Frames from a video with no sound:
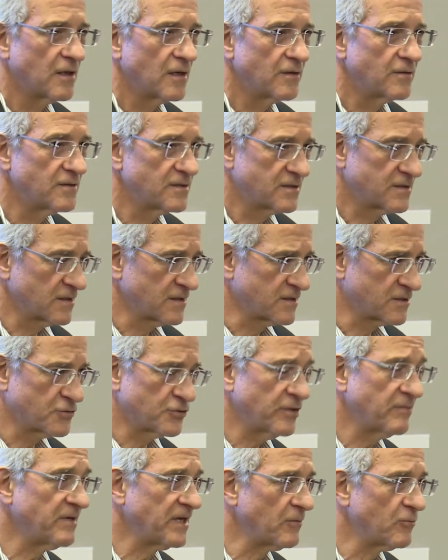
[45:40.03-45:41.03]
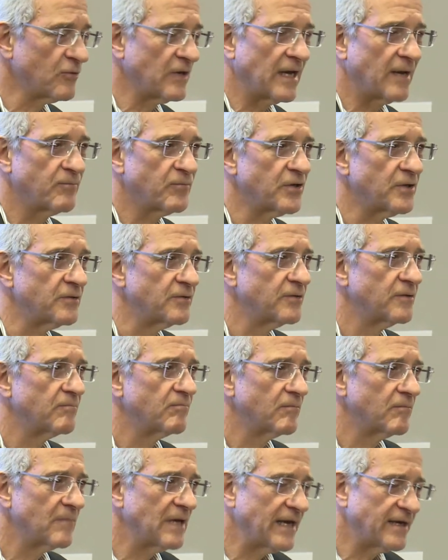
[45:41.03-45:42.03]
this extremely rapid
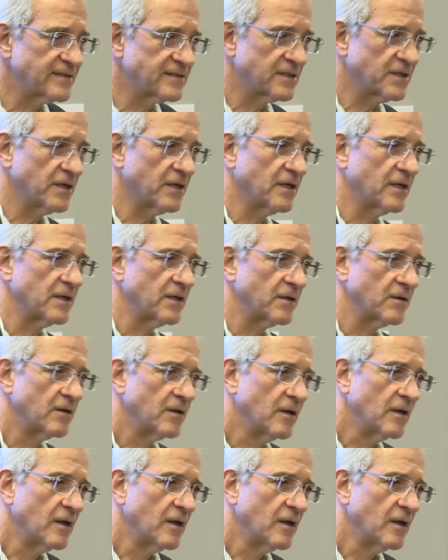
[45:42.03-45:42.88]
mass killing,